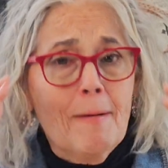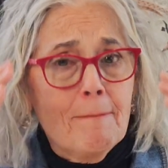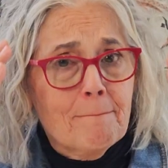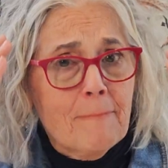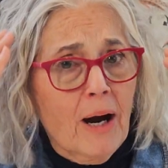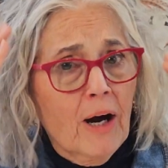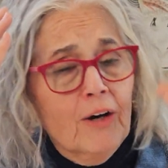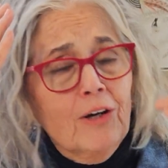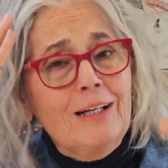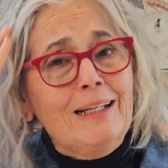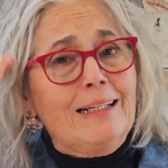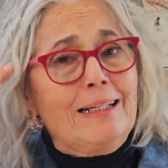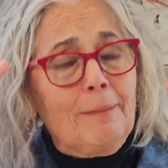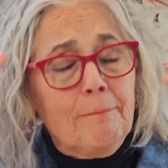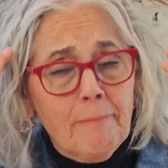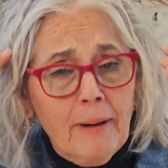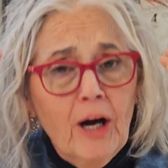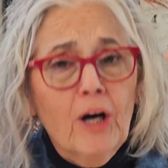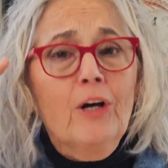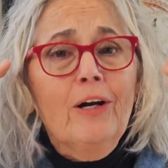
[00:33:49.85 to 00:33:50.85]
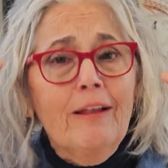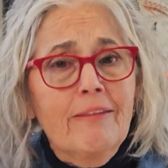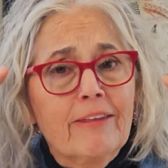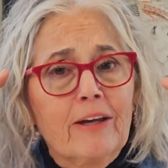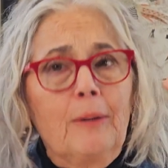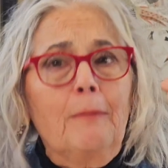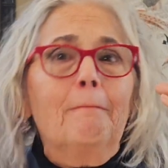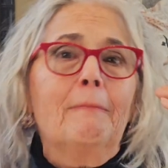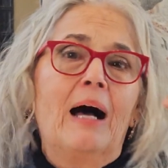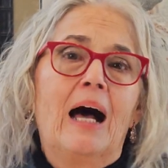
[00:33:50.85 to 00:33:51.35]
But part of
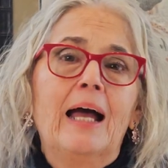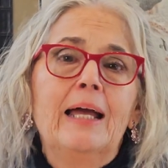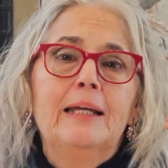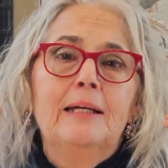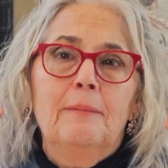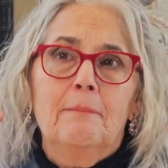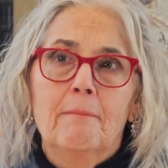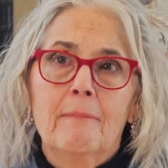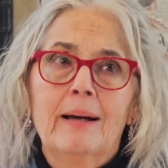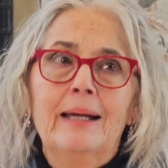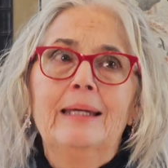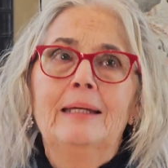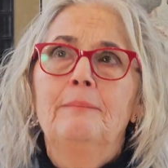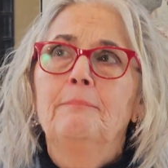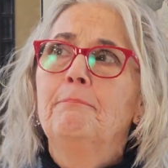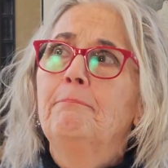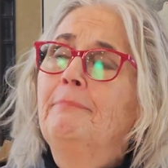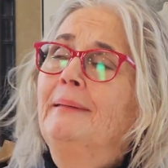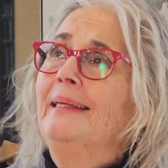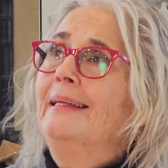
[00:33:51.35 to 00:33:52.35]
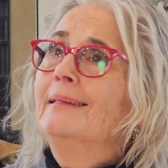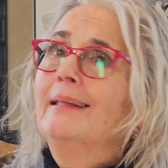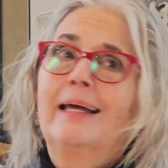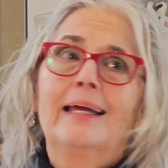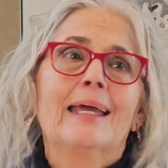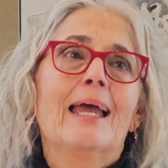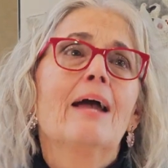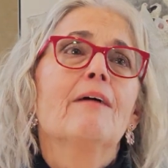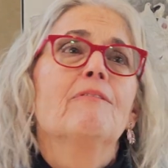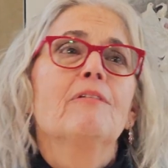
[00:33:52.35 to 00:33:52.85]
their mind might be
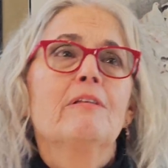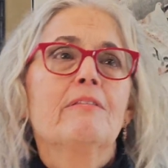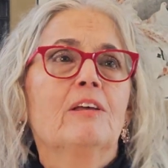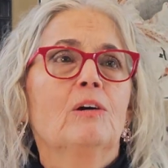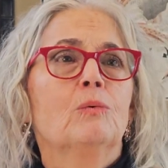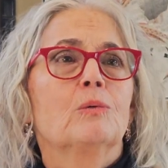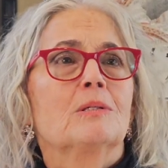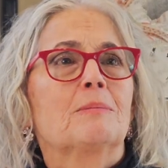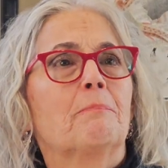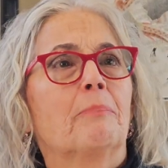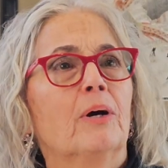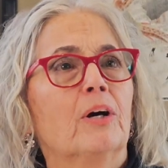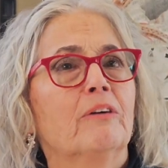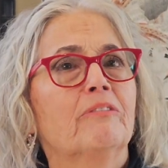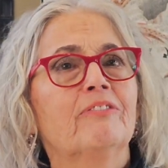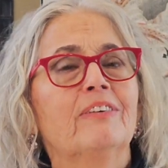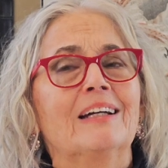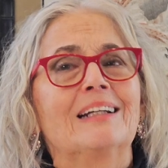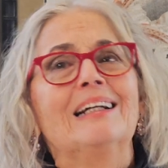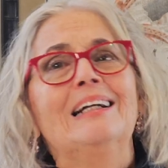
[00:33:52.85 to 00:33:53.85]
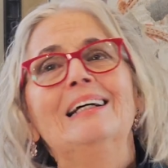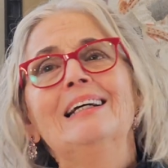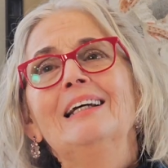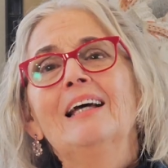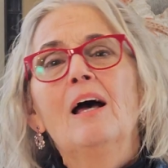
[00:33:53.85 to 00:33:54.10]
like, everything was perfect.